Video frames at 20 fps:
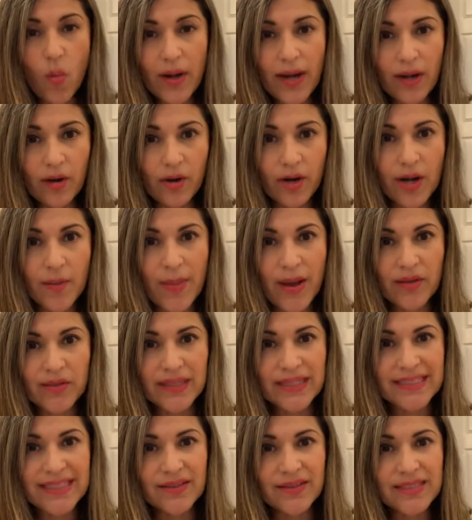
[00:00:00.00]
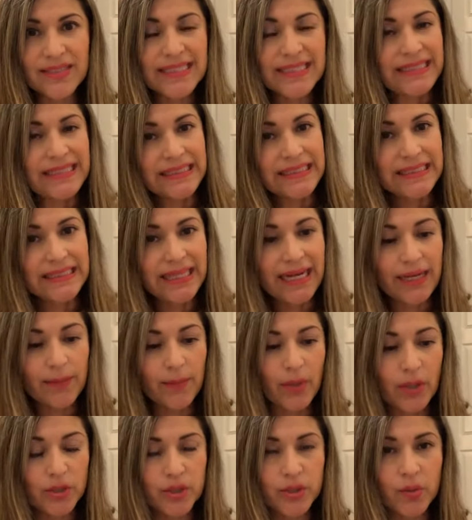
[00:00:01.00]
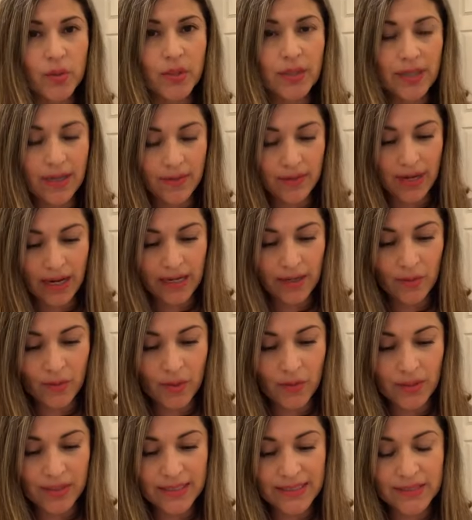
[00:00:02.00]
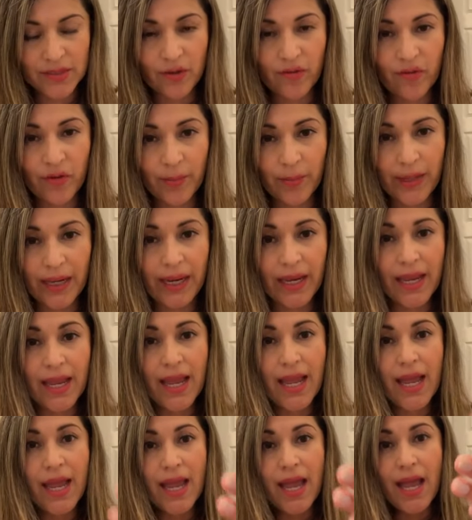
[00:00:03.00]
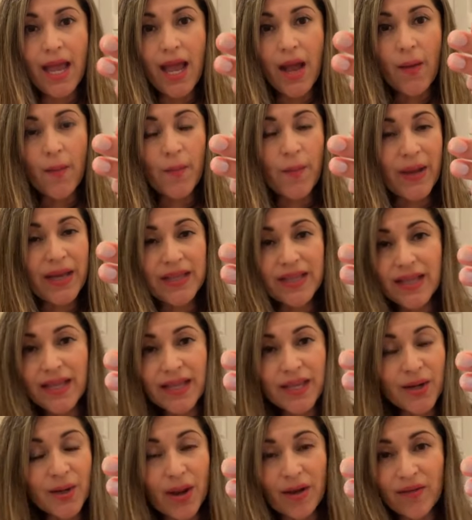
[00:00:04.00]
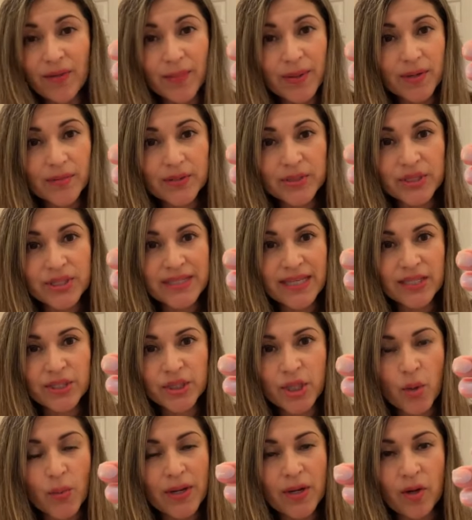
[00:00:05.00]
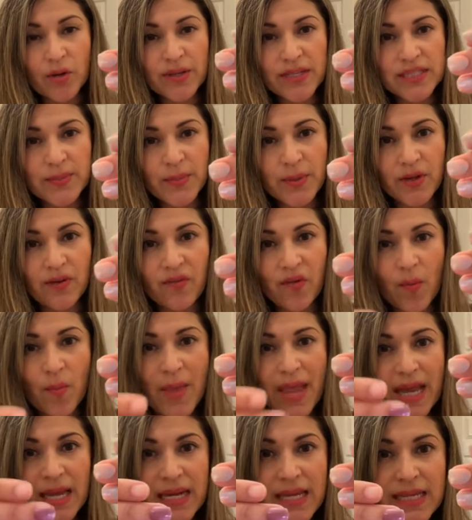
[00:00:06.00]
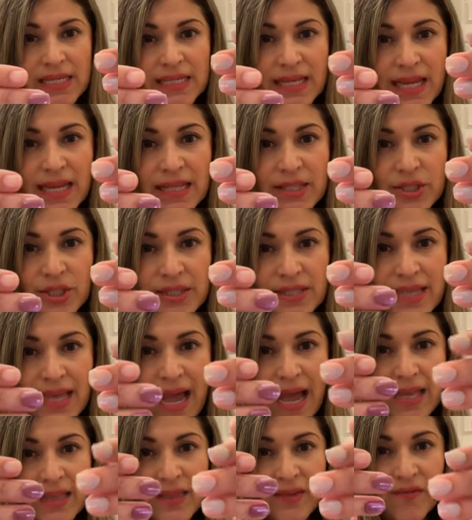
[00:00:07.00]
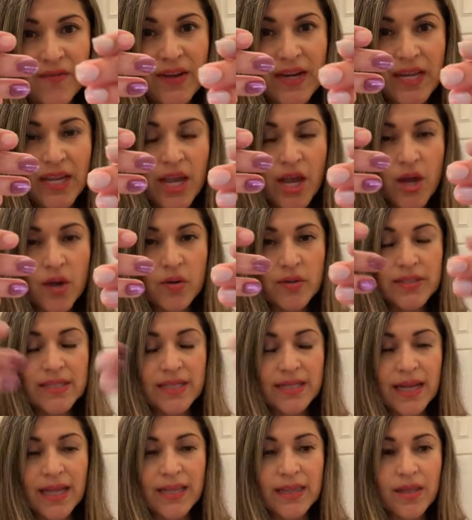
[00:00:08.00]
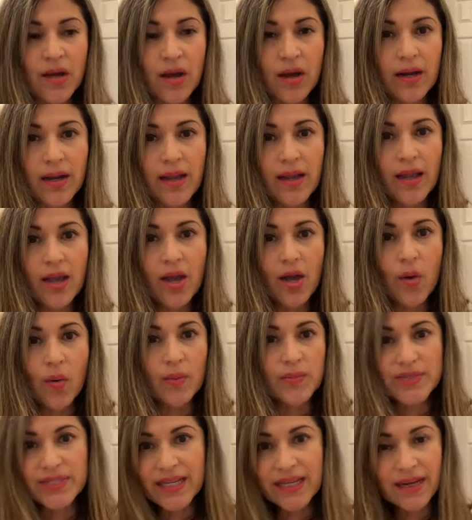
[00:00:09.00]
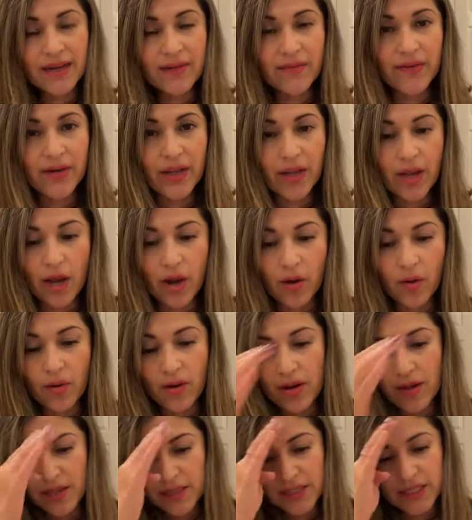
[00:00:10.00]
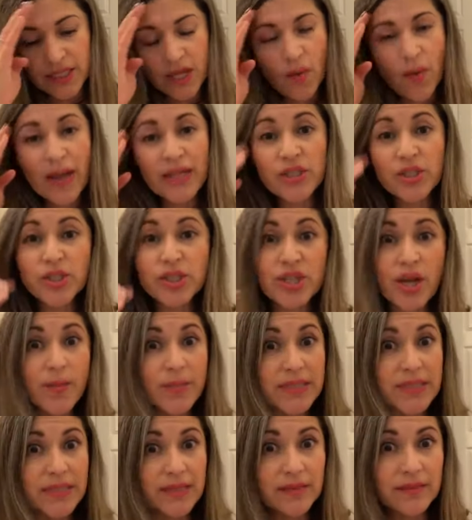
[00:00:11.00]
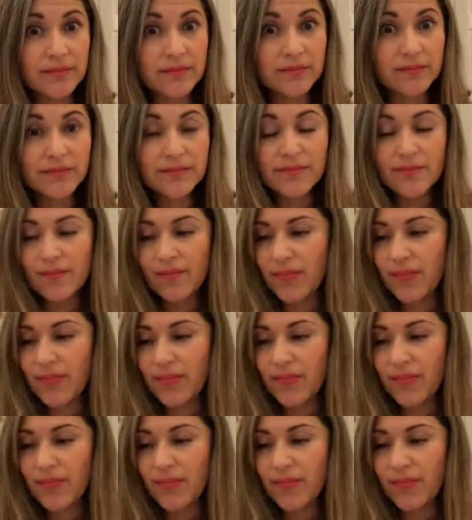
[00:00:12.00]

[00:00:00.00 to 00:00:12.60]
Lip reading: when I heard about these, I was like, oh, I'm not sure. I don't know that these are for me. But, you know, everybody was just like showing all these beautiful manis and just the videos. And I thought, I'm just going to give it a go. So I jumped in